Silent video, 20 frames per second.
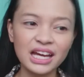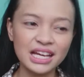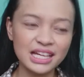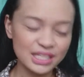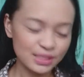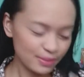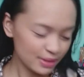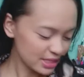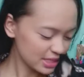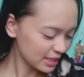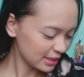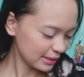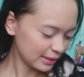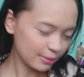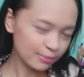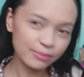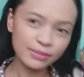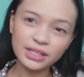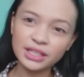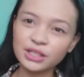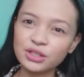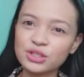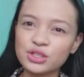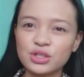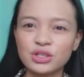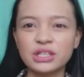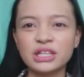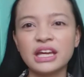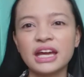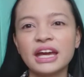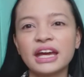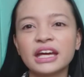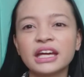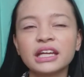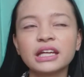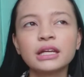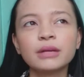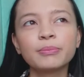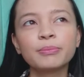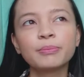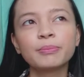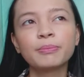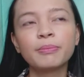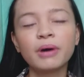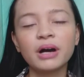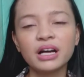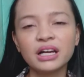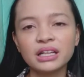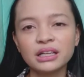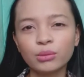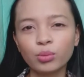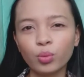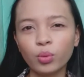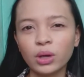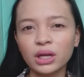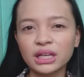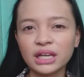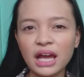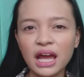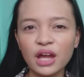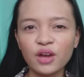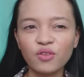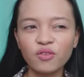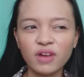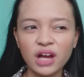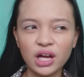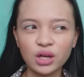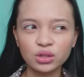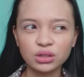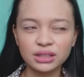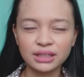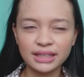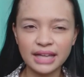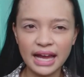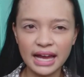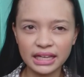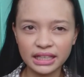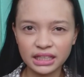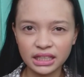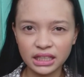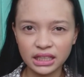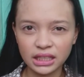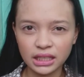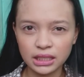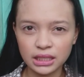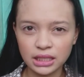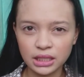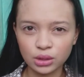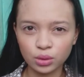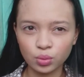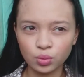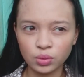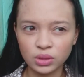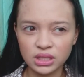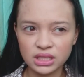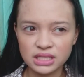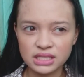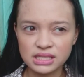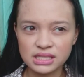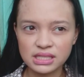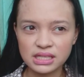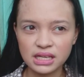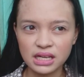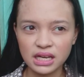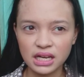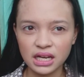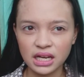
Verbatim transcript: Especially in the middle to the end but what I found lacking in it was